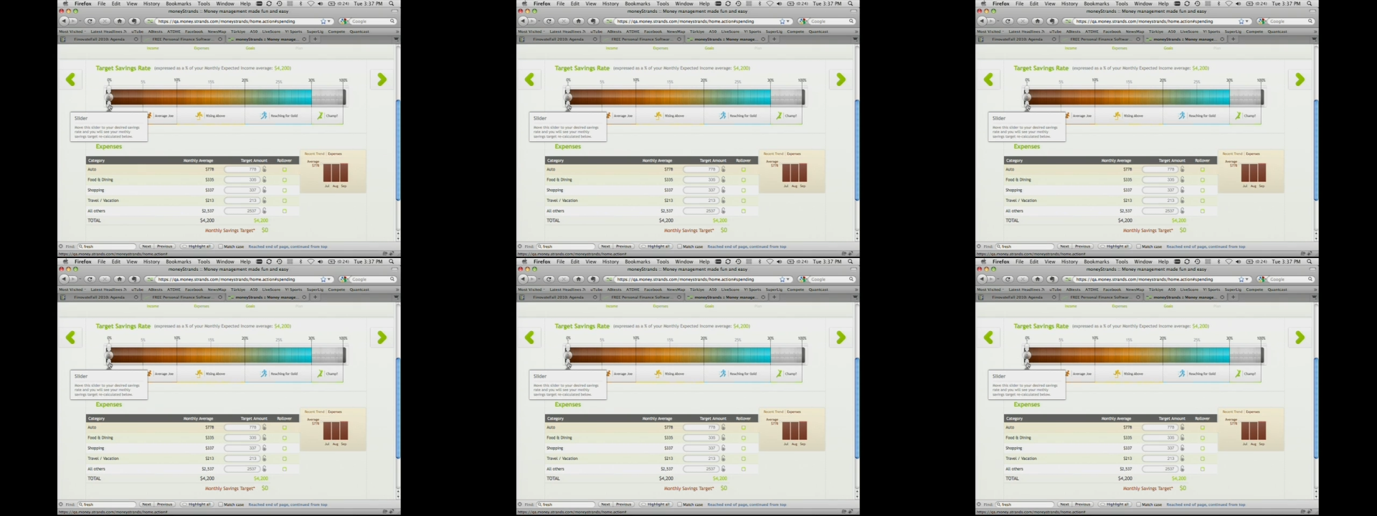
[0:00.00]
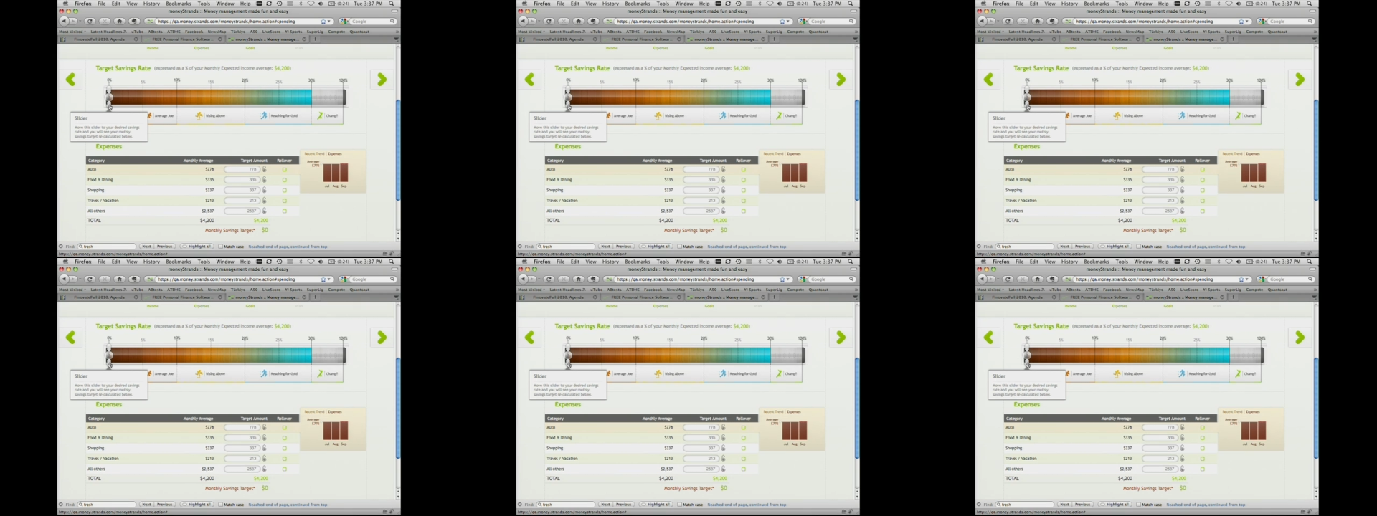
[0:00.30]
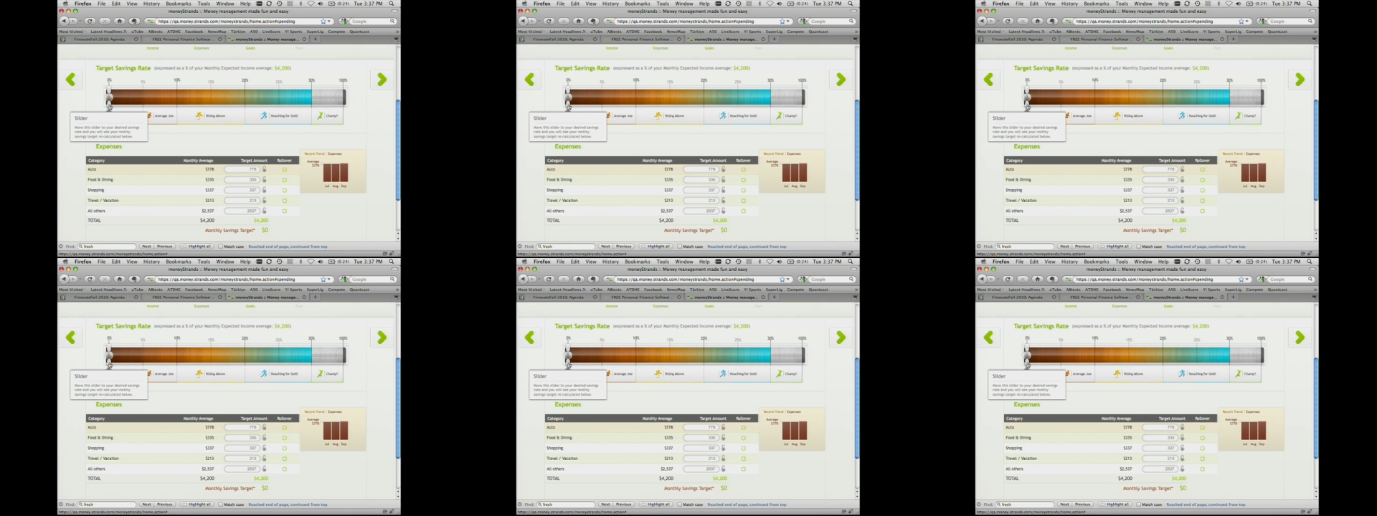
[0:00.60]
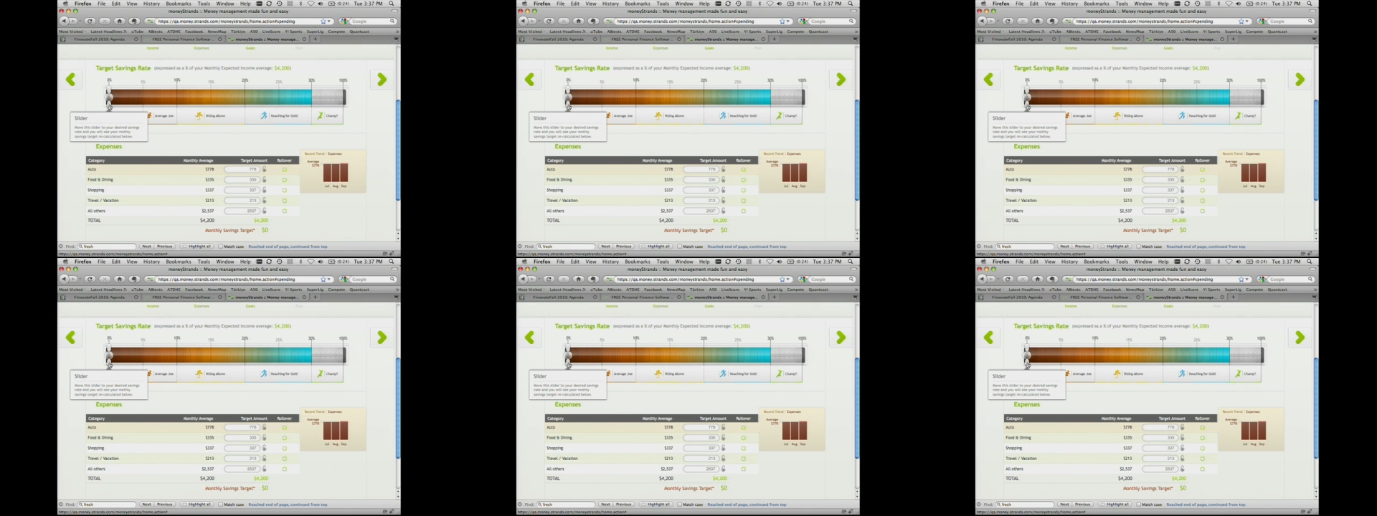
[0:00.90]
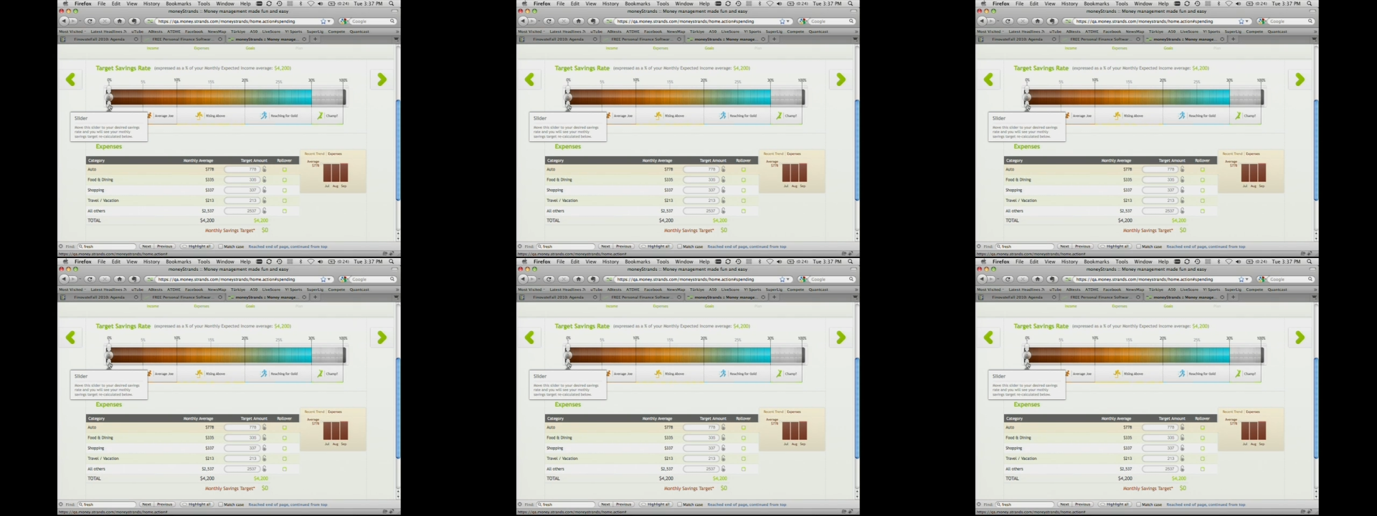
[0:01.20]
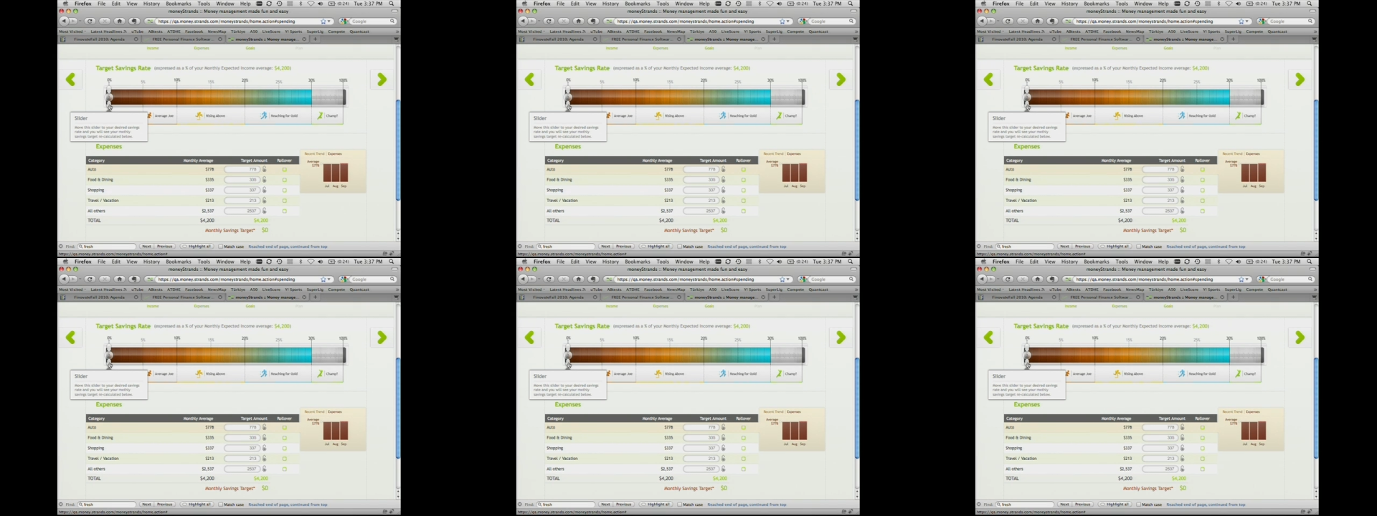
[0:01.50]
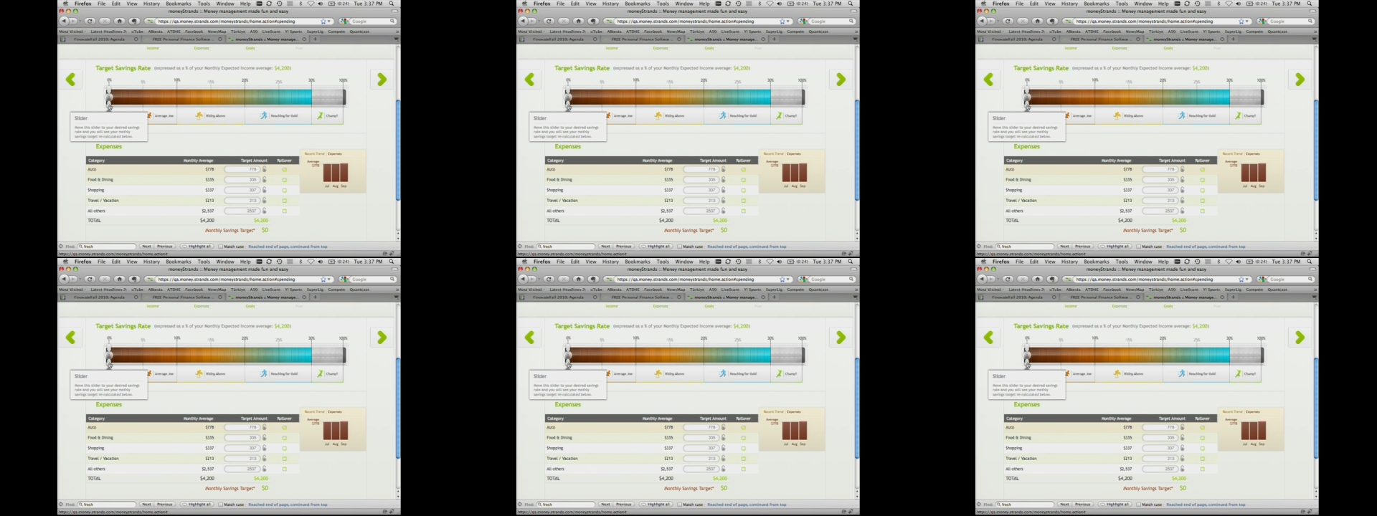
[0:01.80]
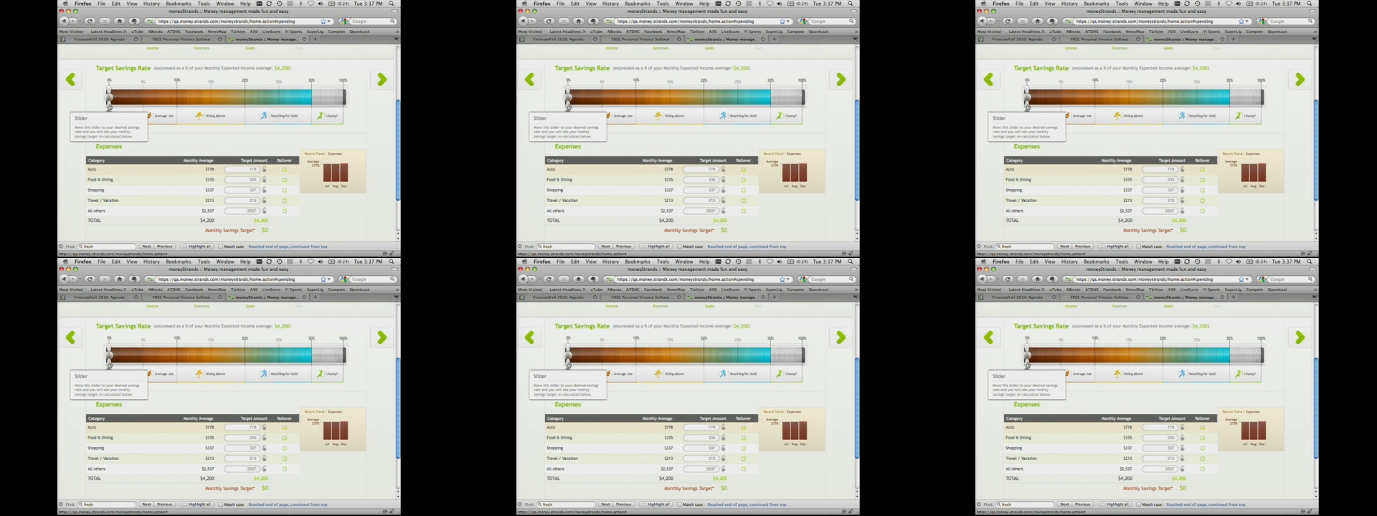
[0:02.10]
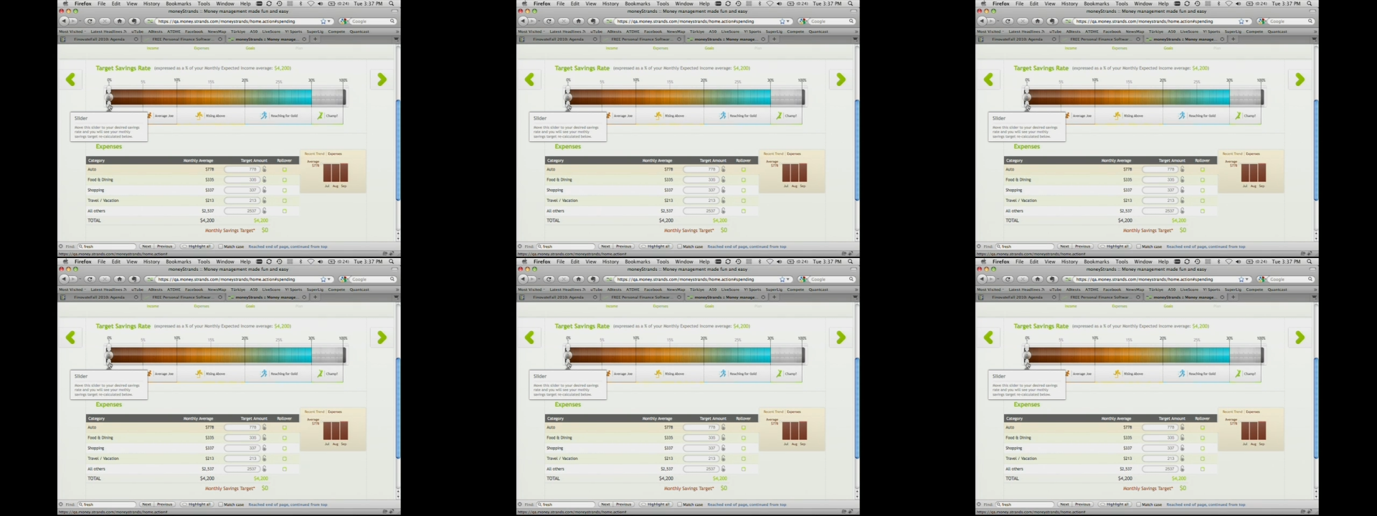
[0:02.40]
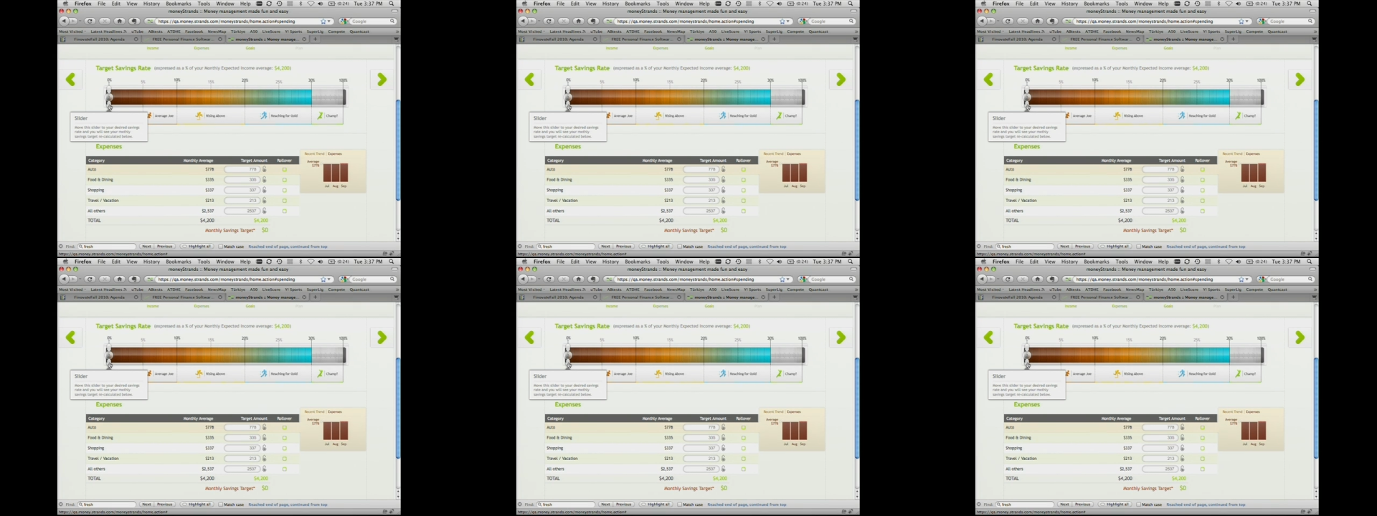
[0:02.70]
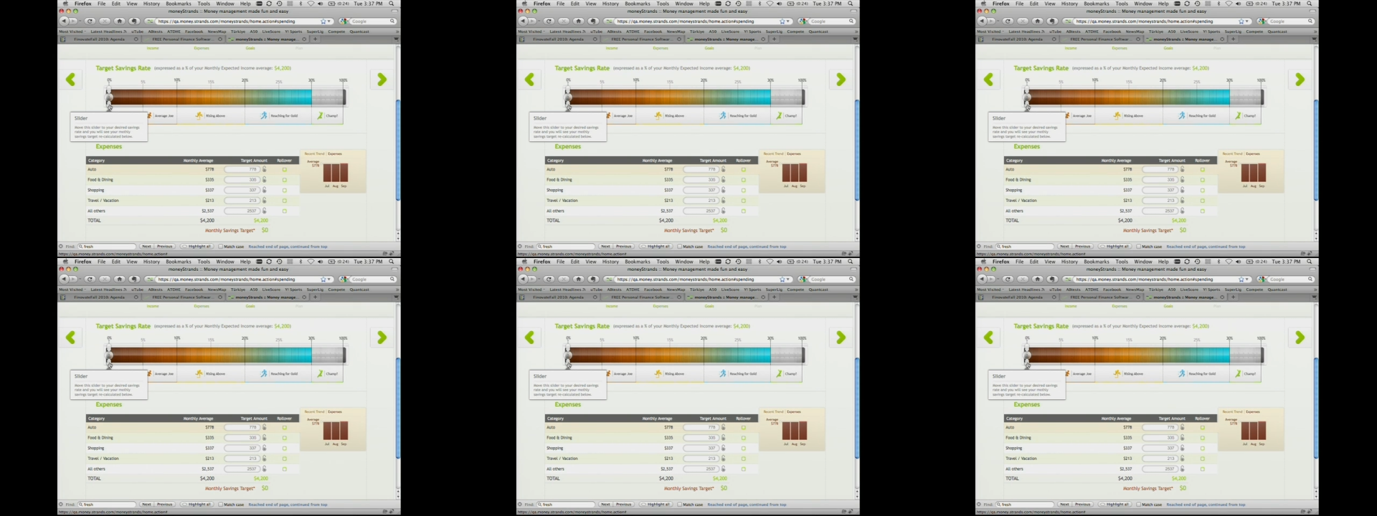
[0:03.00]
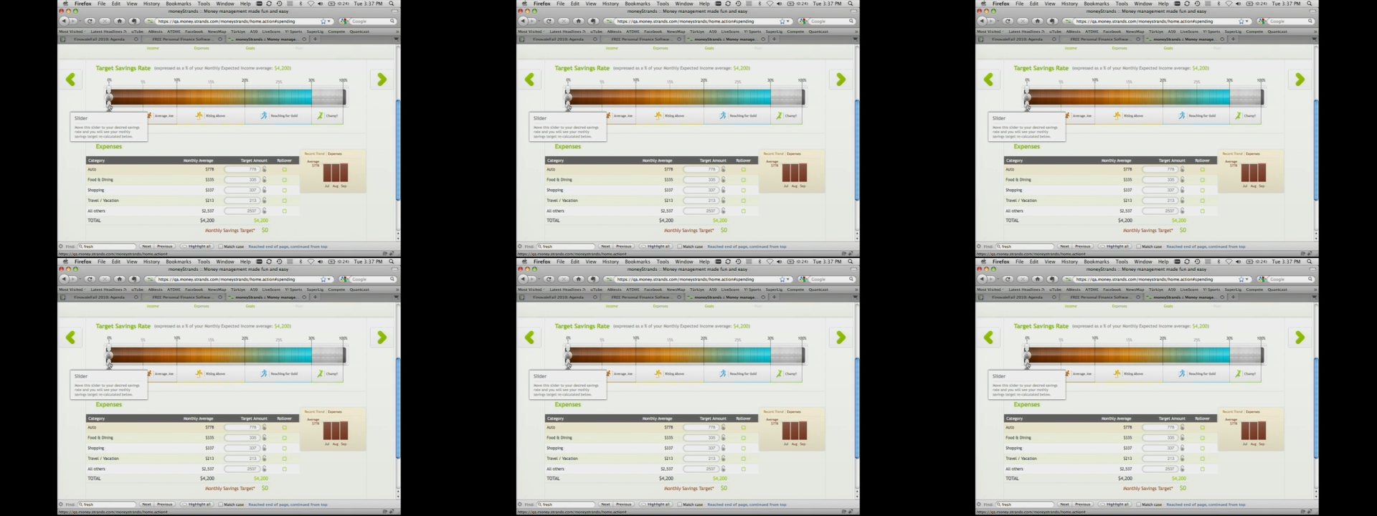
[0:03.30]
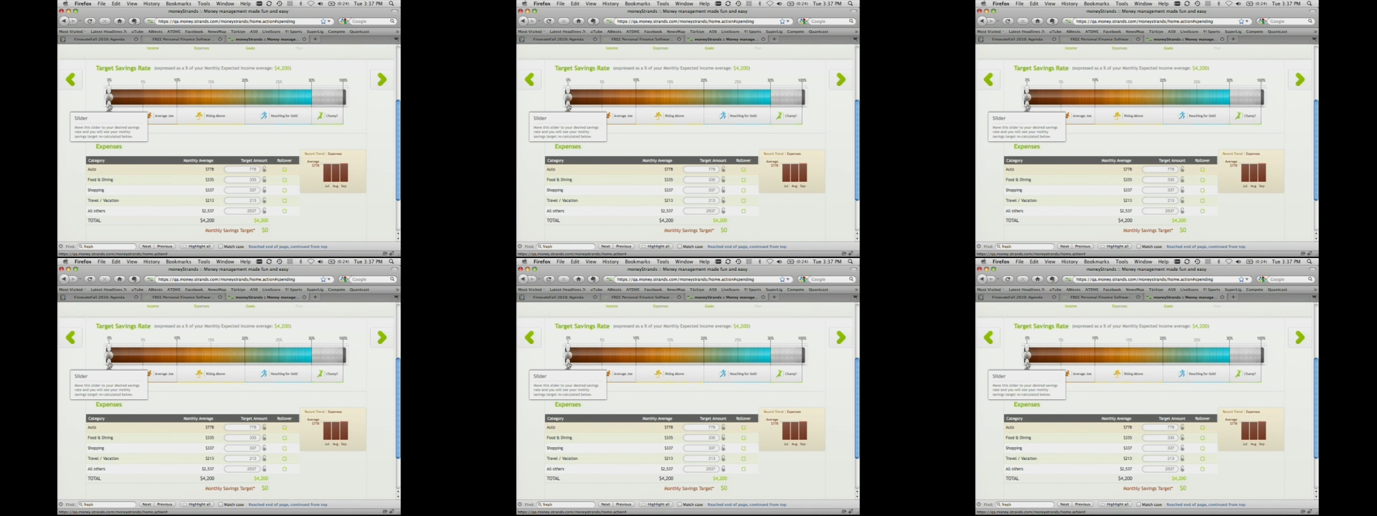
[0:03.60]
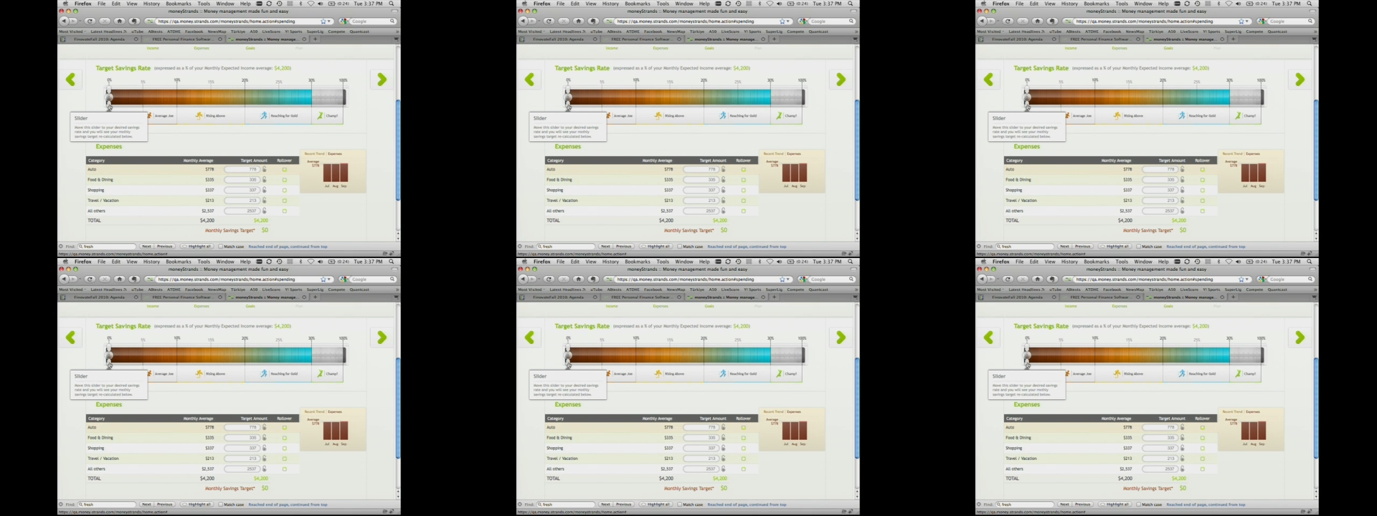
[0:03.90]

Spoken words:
(no speaker visible)